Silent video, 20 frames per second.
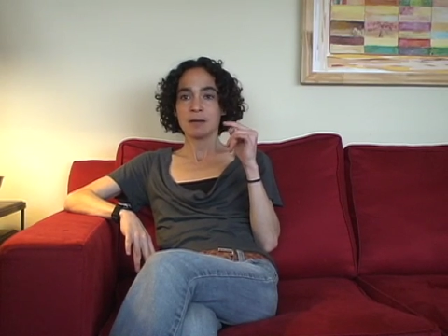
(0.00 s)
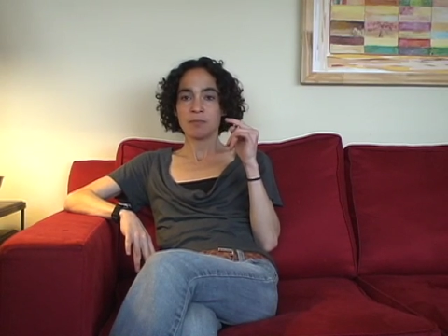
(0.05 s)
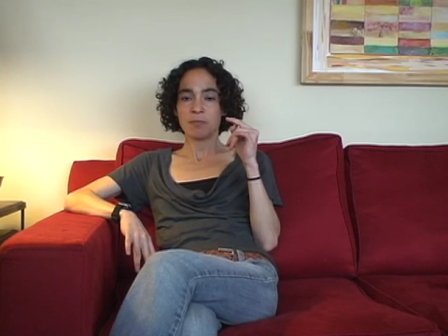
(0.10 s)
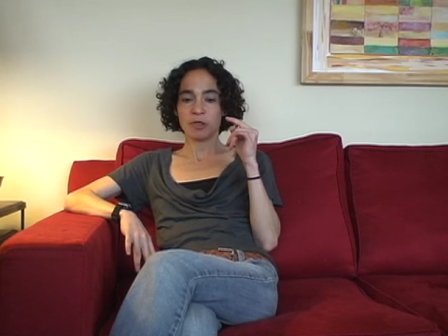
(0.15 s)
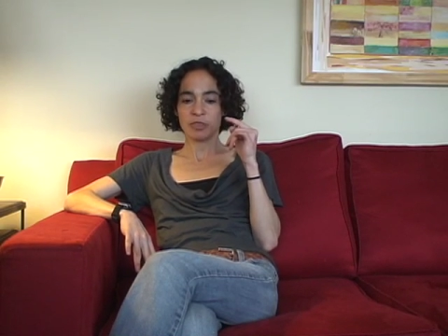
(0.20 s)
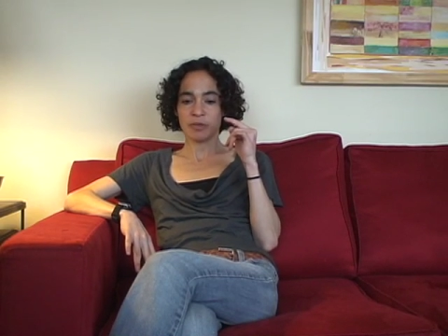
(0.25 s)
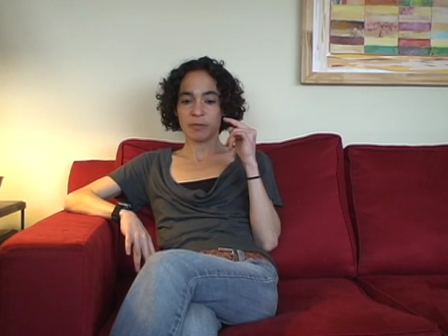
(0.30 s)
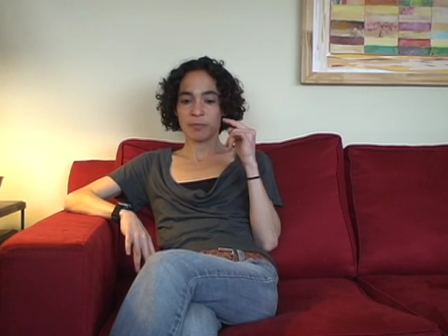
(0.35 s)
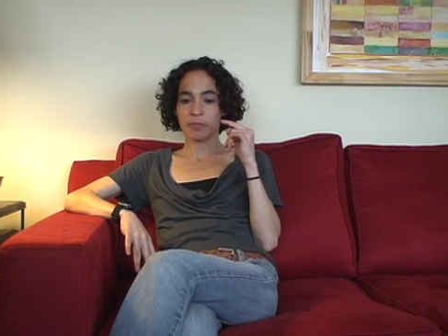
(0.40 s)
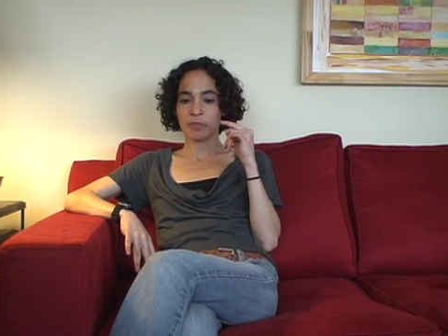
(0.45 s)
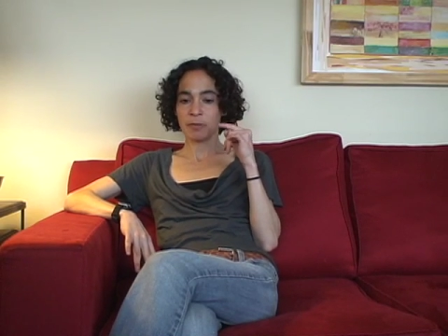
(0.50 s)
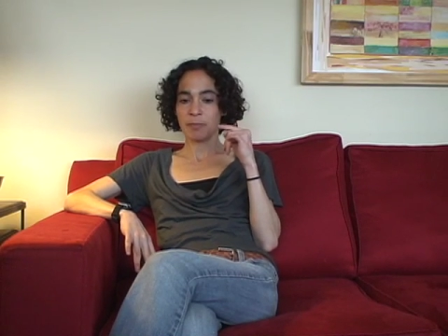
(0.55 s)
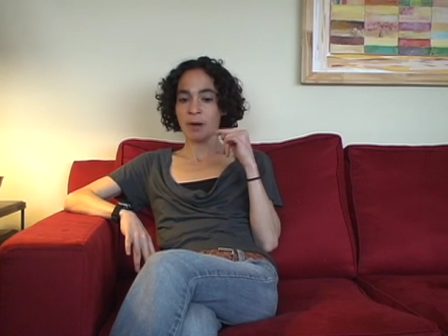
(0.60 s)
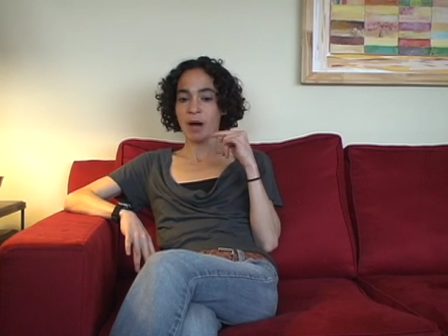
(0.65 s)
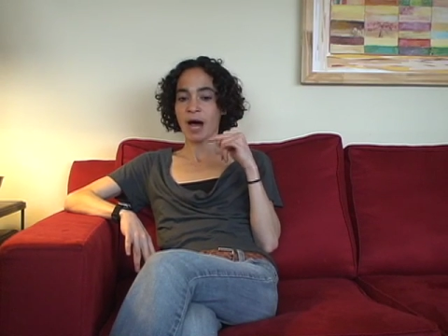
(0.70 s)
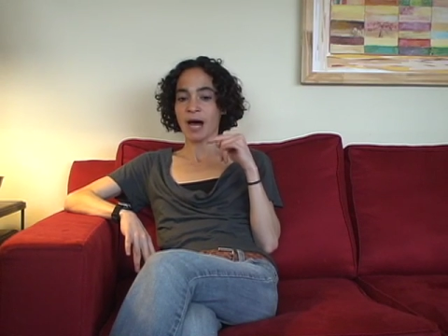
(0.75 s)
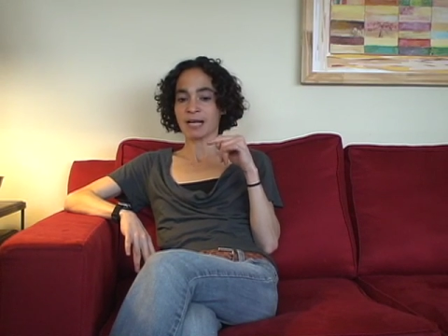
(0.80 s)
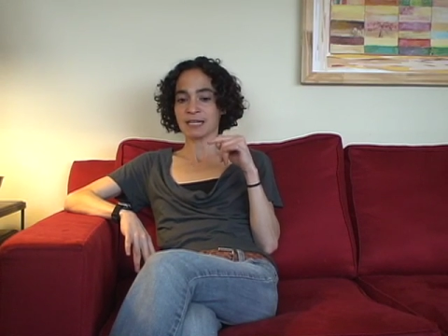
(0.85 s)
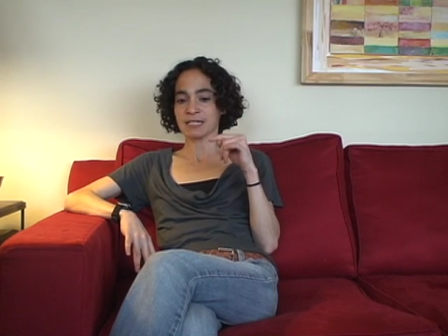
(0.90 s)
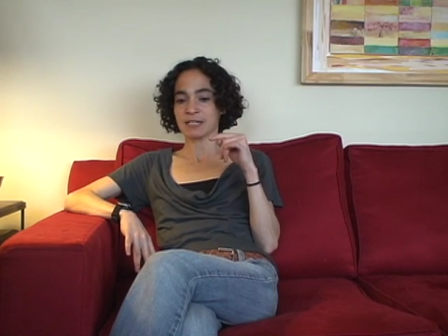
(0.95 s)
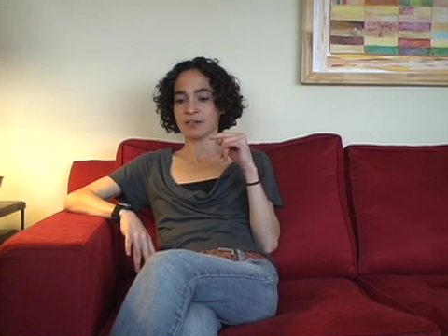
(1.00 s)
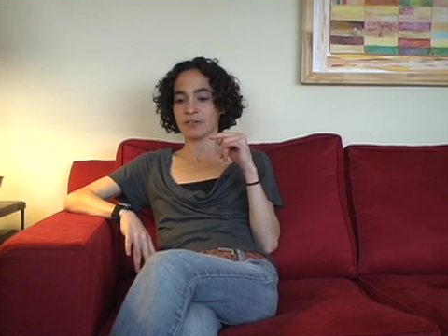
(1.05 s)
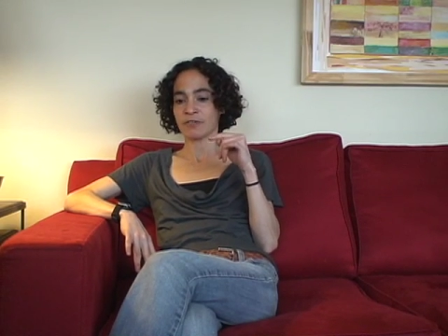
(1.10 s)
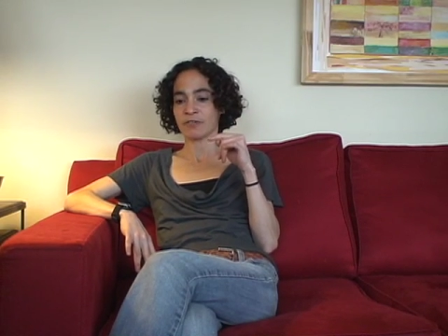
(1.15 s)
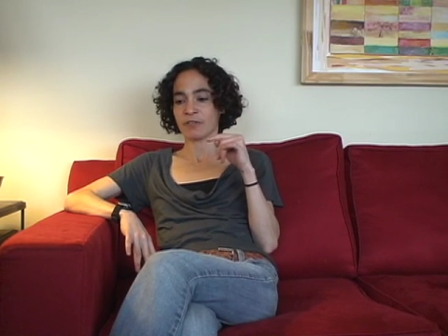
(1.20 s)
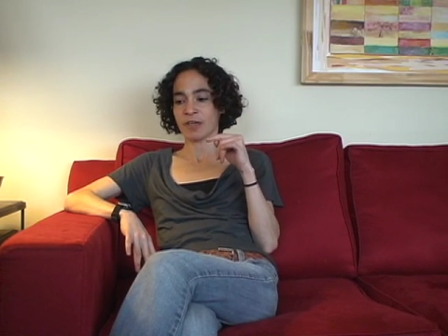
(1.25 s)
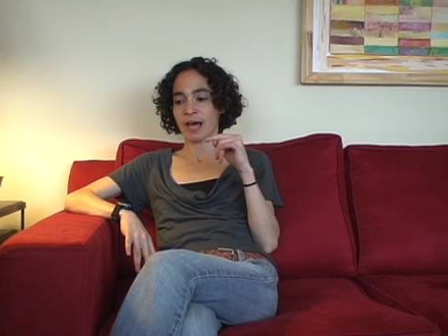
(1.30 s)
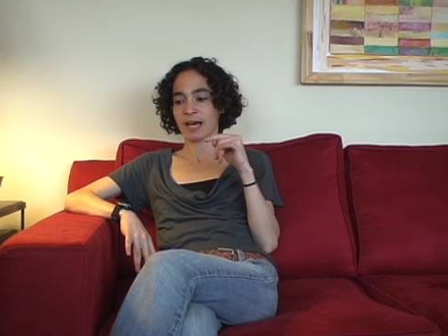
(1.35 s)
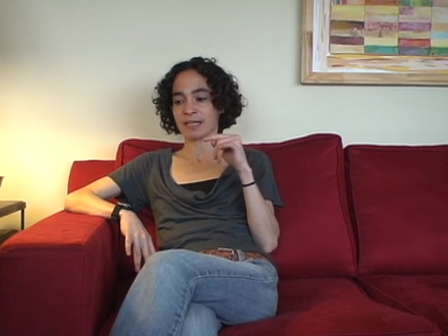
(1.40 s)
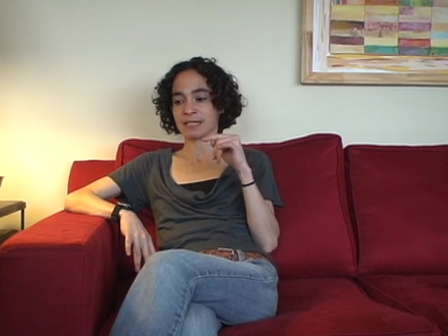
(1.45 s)
But the positive
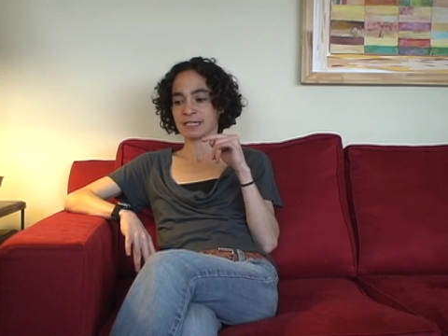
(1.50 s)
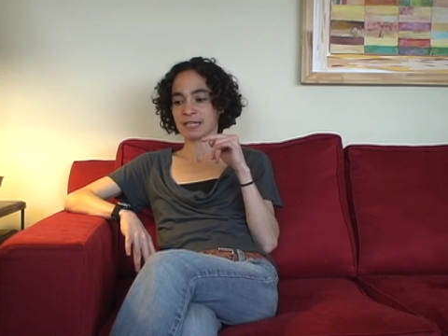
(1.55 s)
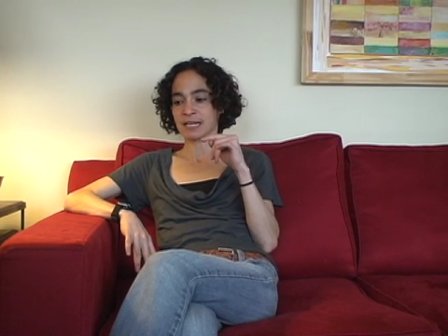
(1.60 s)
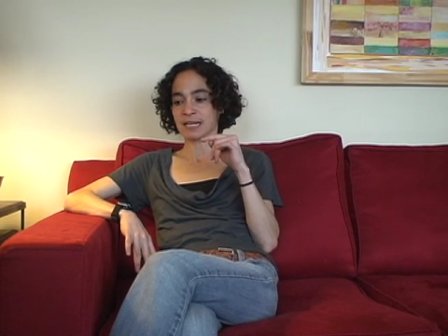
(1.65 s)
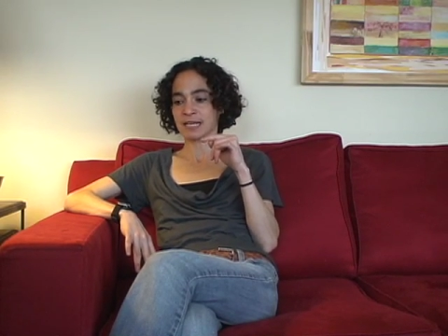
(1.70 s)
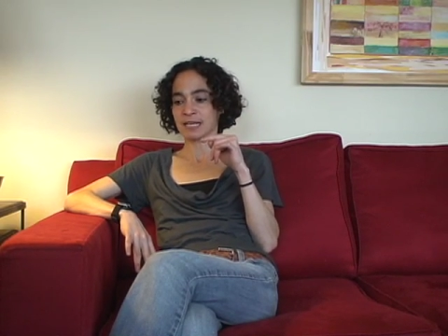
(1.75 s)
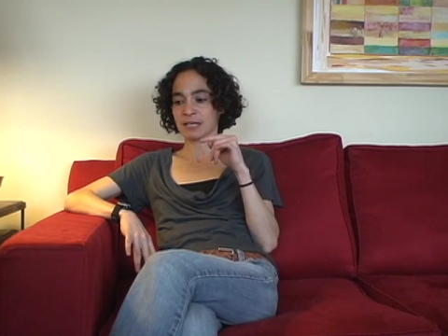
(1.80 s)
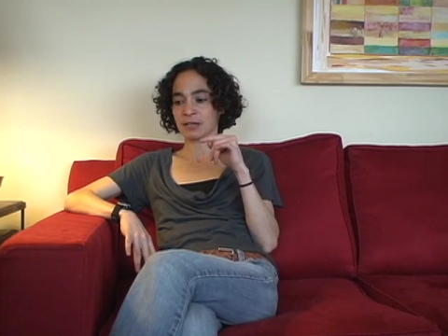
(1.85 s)
of that is that he